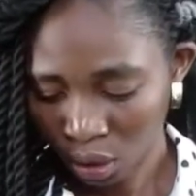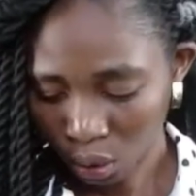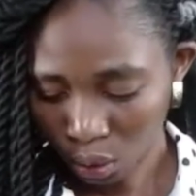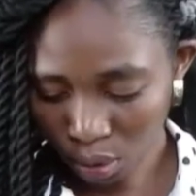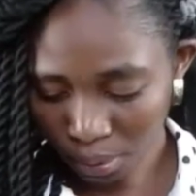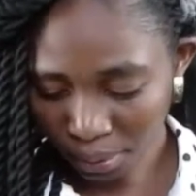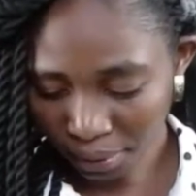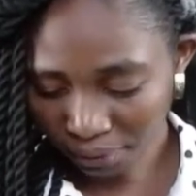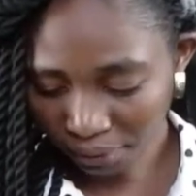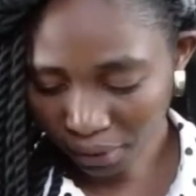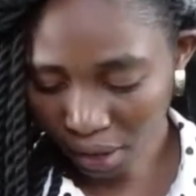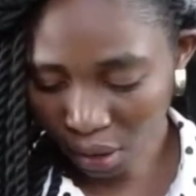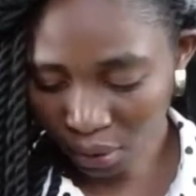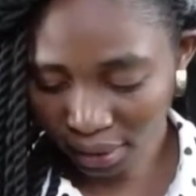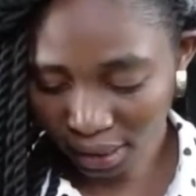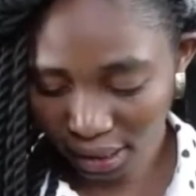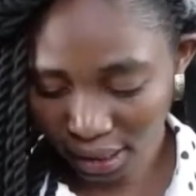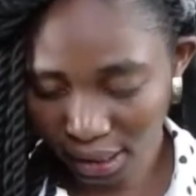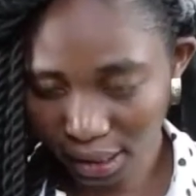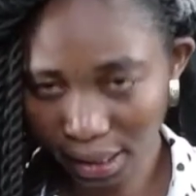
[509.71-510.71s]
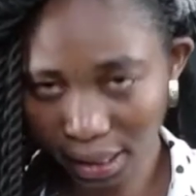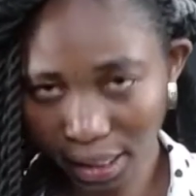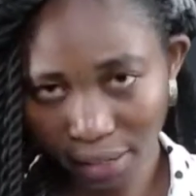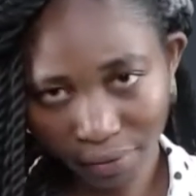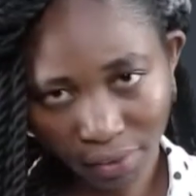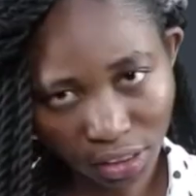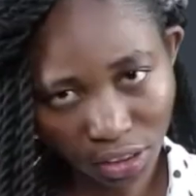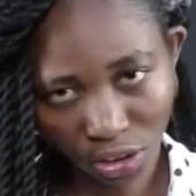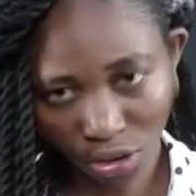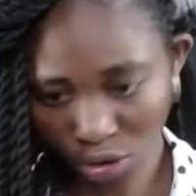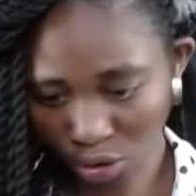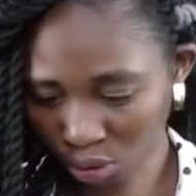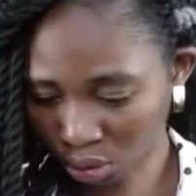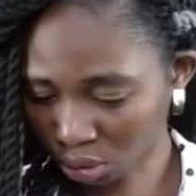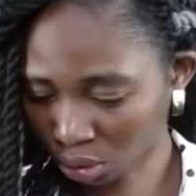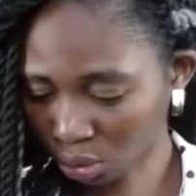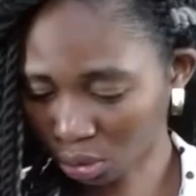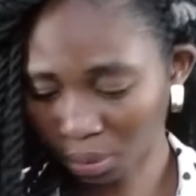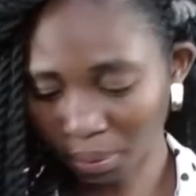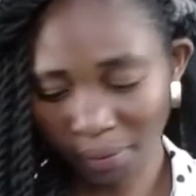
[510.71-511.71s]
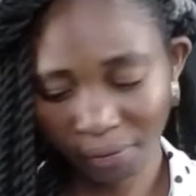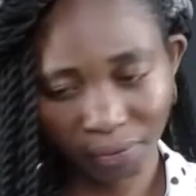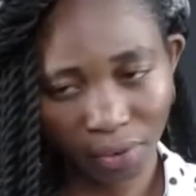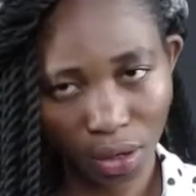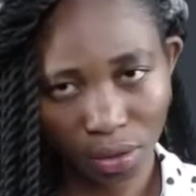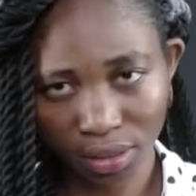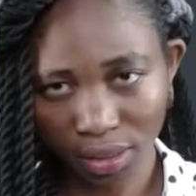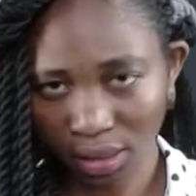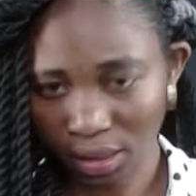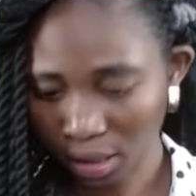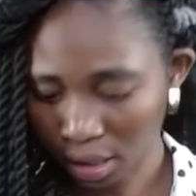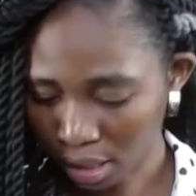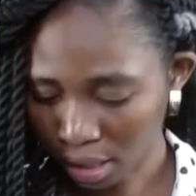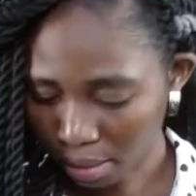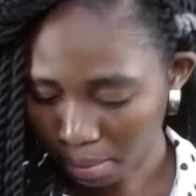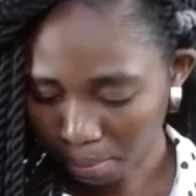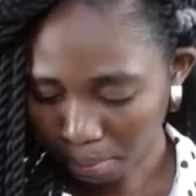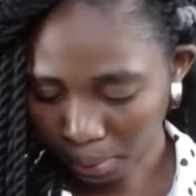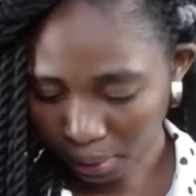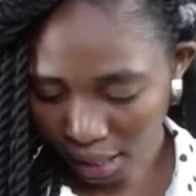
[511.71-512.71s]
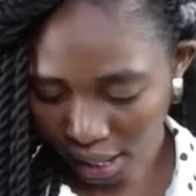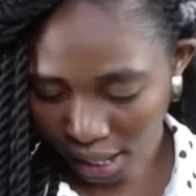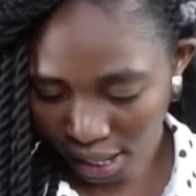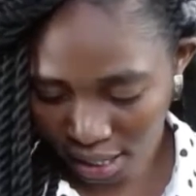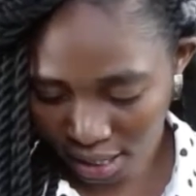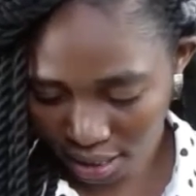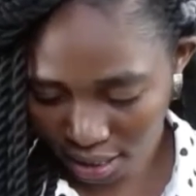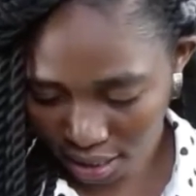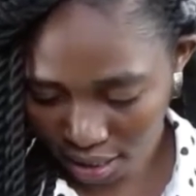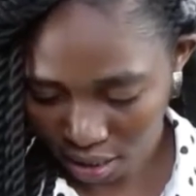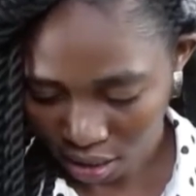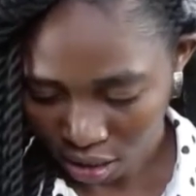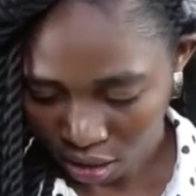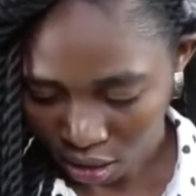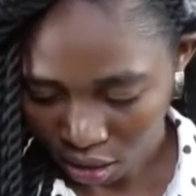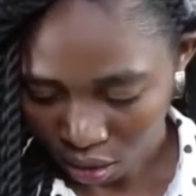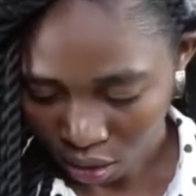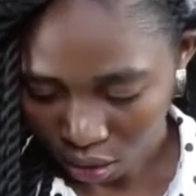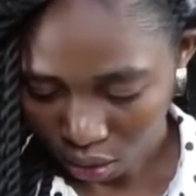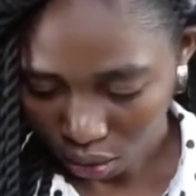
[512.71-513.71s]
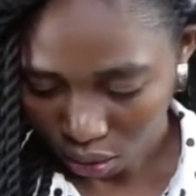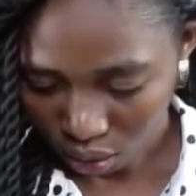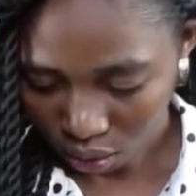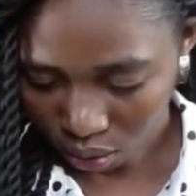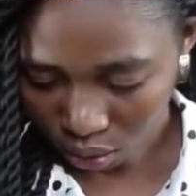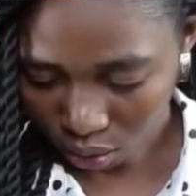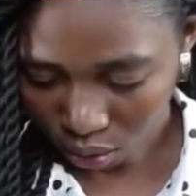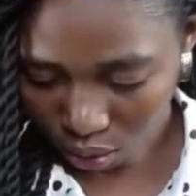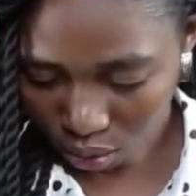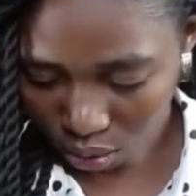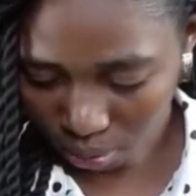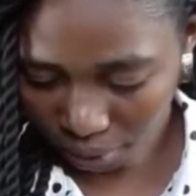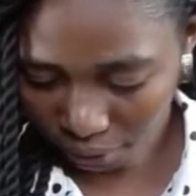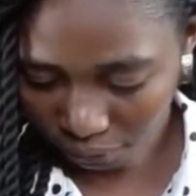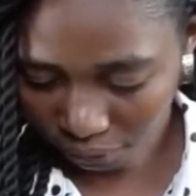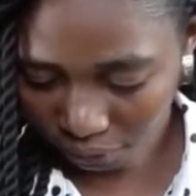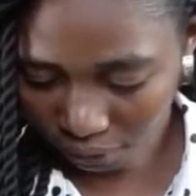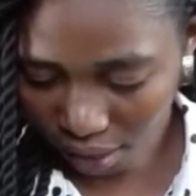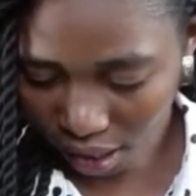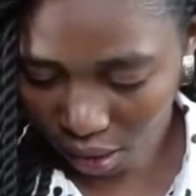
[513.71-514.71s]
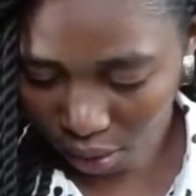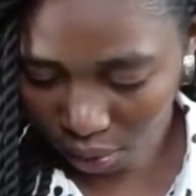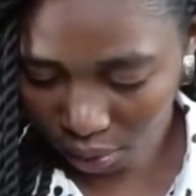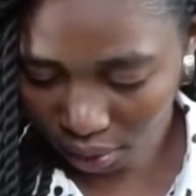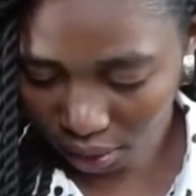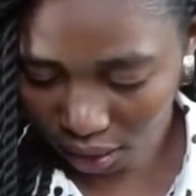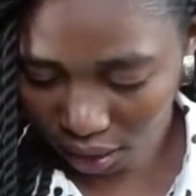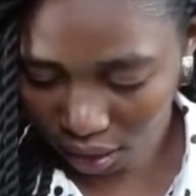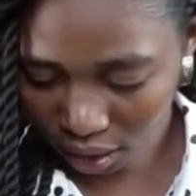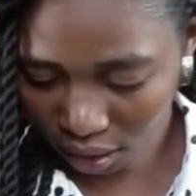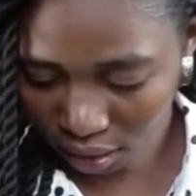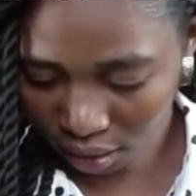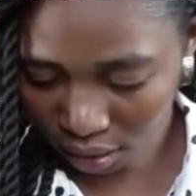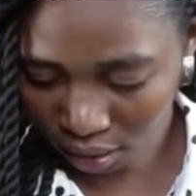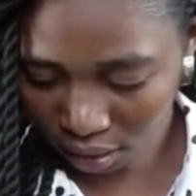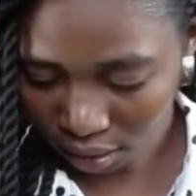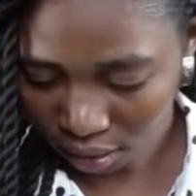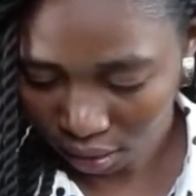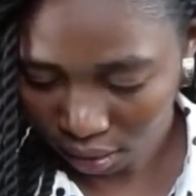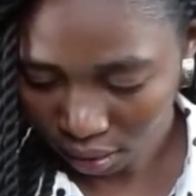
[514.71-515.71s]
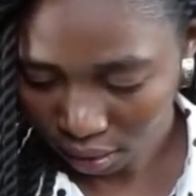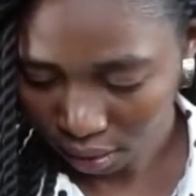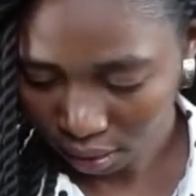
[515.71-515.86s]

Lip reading: could be found in living tissues, could be found in plants, could be found in